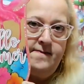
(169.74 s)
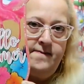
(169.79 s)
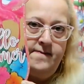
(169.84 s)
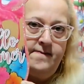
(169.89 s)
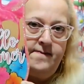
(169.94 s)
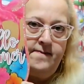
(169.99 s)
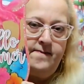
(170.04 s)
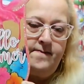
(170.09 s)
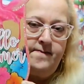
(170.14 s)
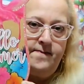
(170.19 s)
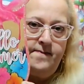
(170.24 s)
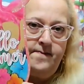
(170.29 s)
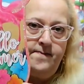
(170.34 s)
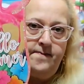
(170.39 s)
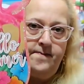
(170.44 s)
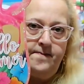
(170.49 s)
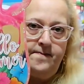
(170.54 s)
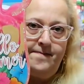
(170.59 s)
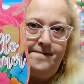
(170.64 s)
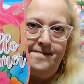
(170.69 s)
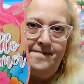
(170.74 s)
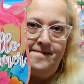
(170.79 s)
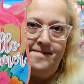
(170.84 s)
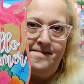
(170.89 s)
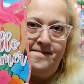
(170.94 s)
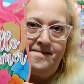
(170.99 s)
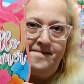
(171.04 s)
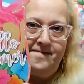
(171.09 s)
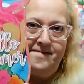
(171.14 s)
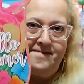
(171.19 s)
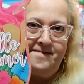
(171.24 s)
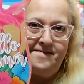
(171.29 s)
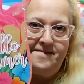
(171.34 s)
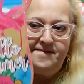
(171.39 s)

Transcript: (no one is talking)